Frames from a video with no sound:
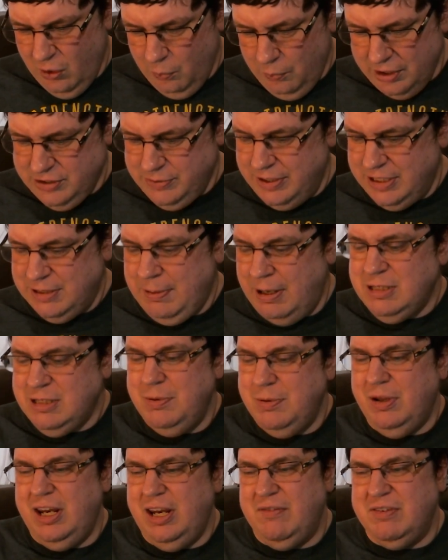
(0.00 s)
was the
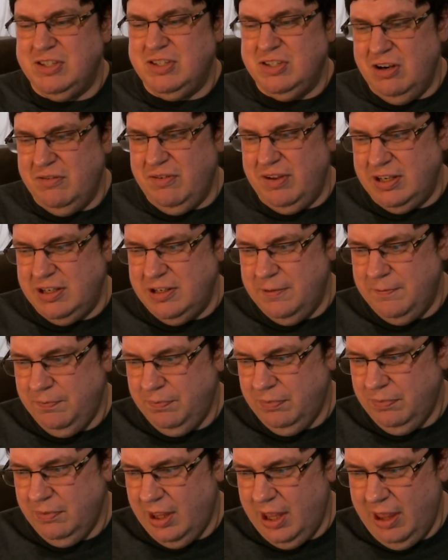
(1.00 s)
responsibility of a servant,
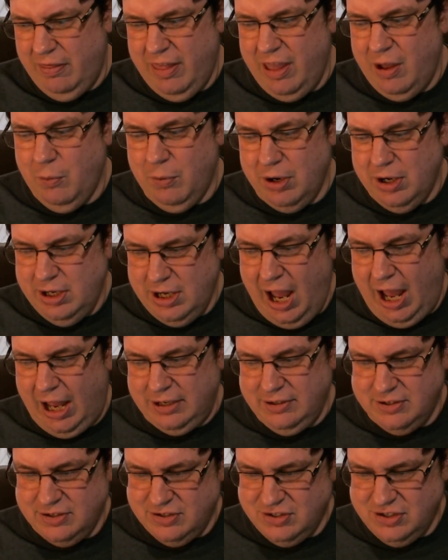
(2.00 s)
and they were
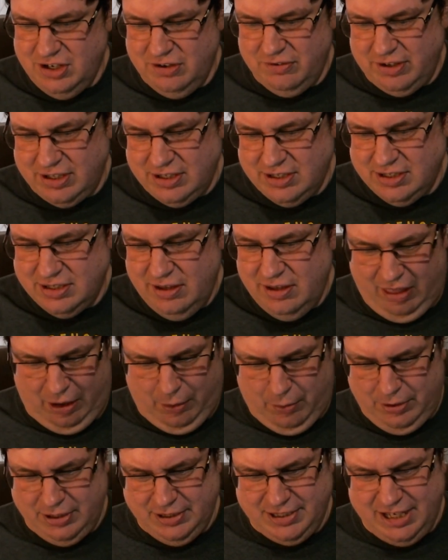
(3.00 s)
not servants.
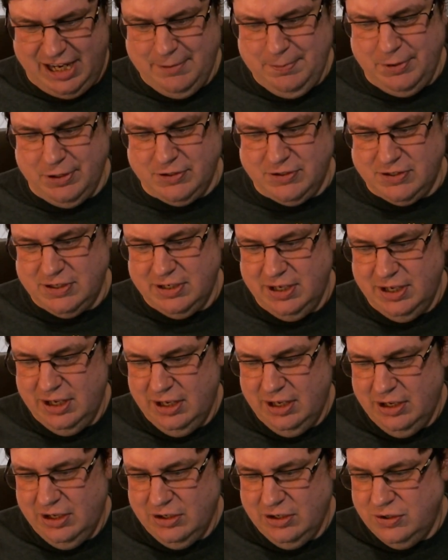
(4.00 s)
They were disciples.
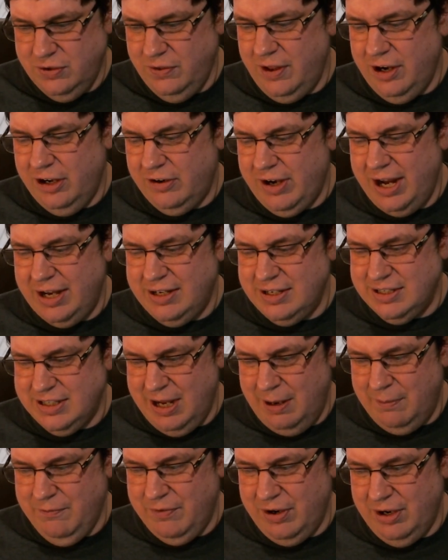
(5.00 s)
To their great
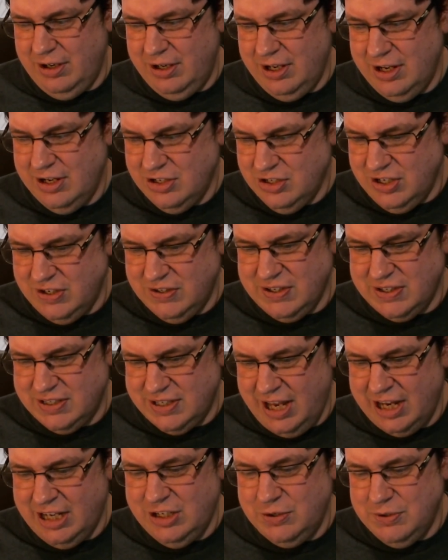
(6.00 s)
discomfort, Jesus
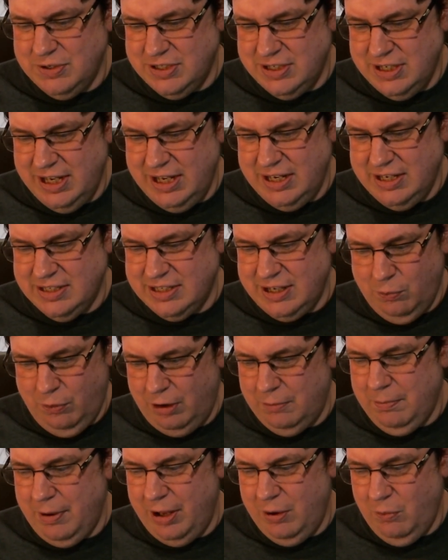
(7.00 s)
sank to his knees and
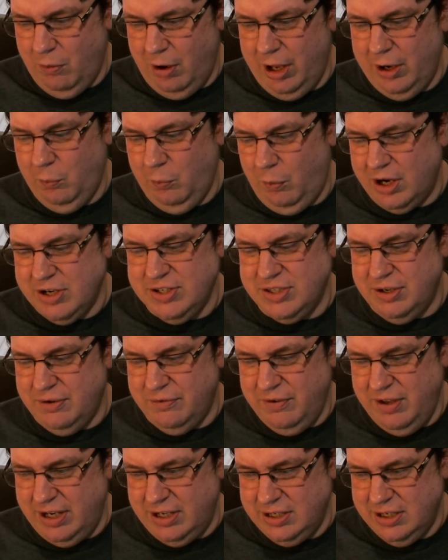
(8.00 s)
one by one washed their
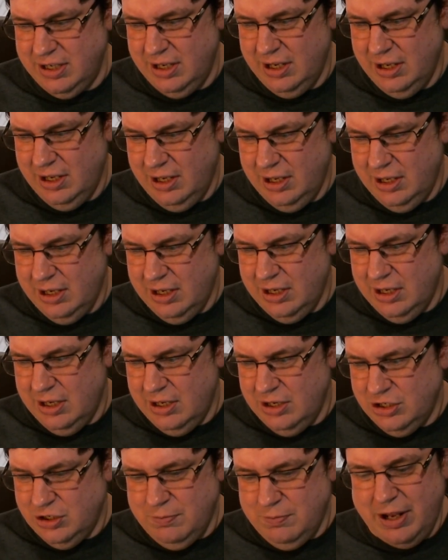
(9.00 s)
feet.
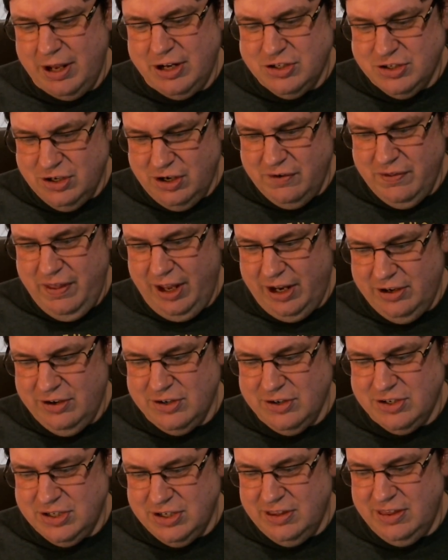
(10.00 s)
To make sure they
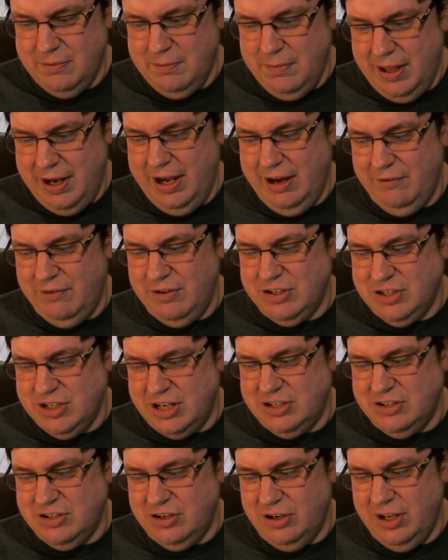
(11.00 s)
understood the meaning of his
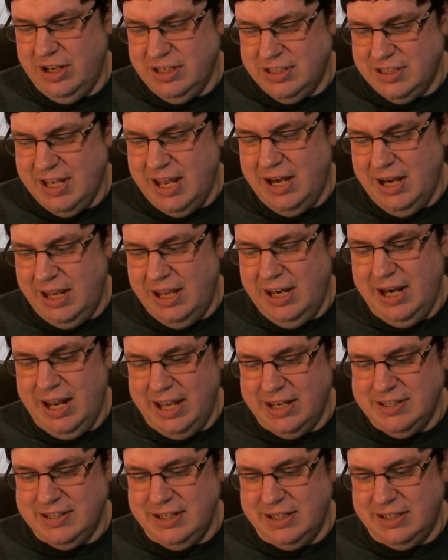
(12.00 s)
gesture, he said, in
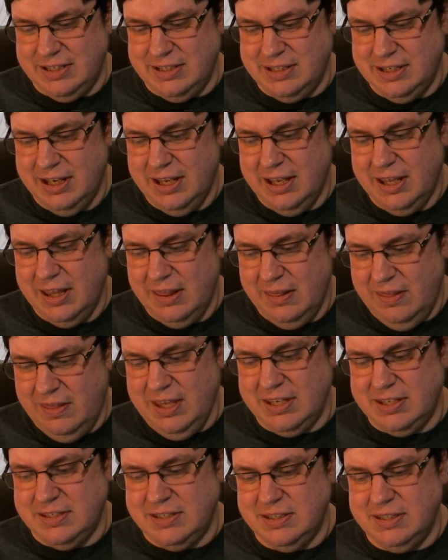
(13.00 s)
essence,
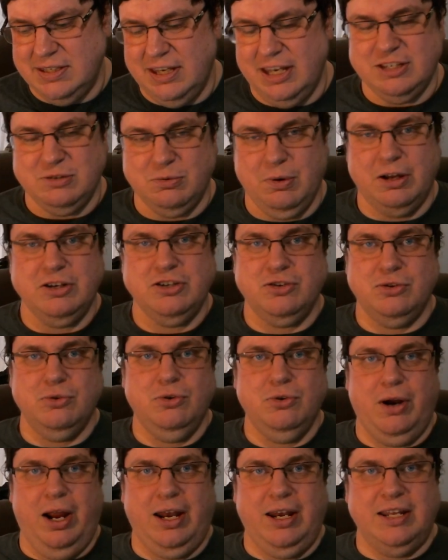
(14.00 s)
"This is what
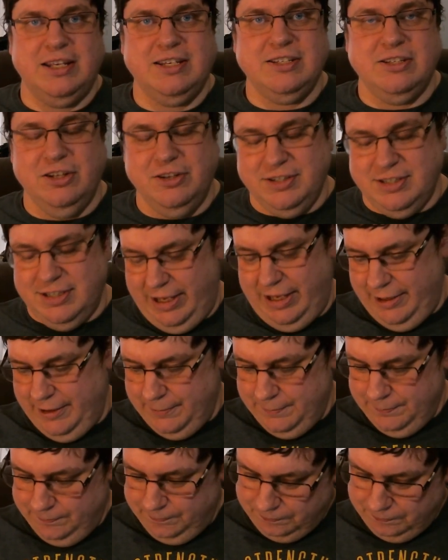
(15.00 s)
true greatness looks like."